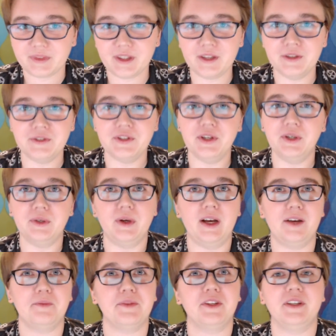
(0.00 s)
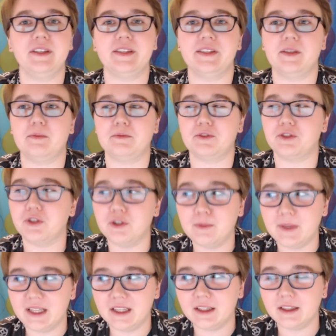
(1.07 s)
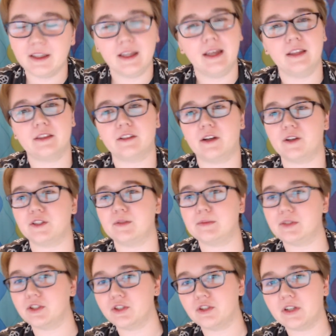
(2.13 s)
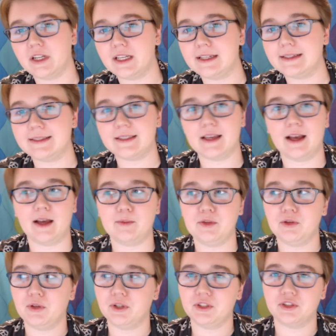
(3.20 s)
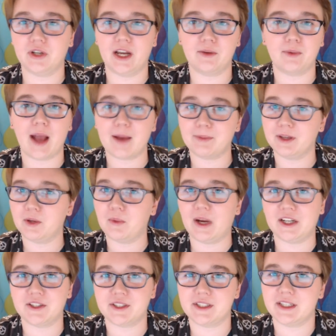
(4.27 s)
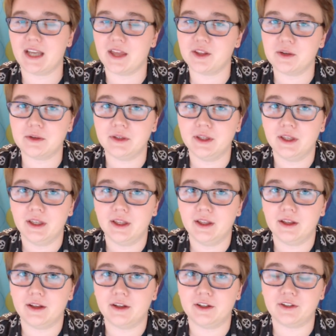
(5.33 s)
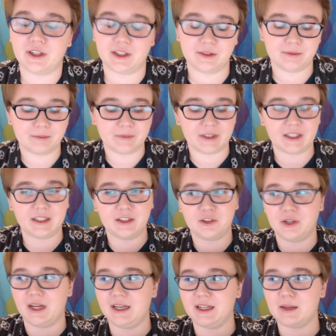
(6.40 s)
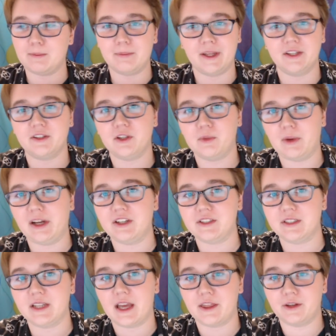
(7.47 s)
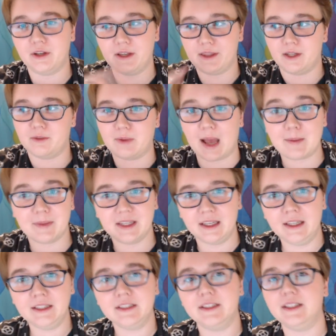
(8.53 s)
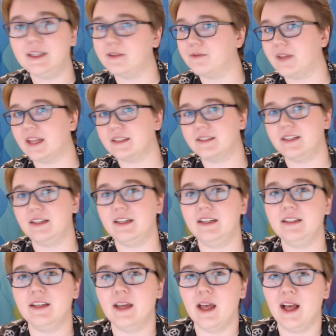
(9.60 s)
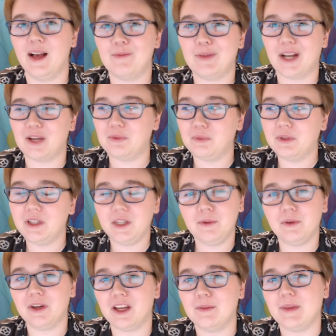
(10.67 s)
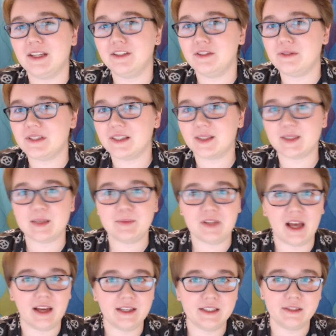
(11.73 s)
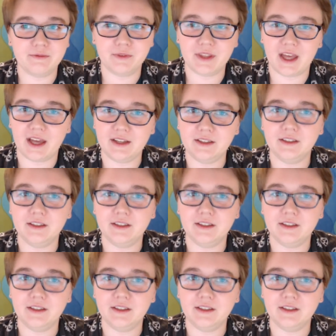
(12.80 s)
So there is some tubing, there are some strings. You could try wrapping wires together, or like creating a bundle of wires together and then wrapping it if that's needed. But I really would recommend using the zip ties for that.